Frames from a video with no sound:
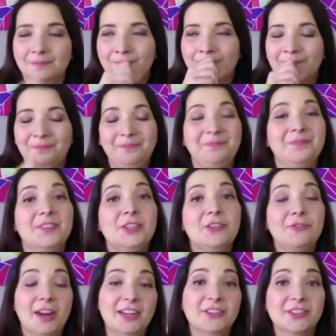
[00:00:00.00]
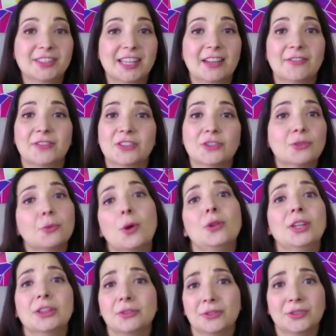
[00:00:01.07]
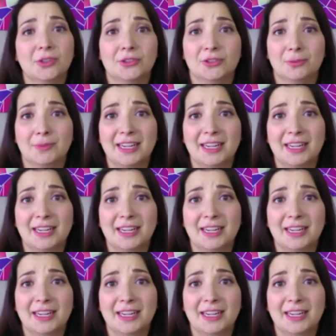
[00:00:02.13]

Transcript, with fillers: you find yourself scrolling through social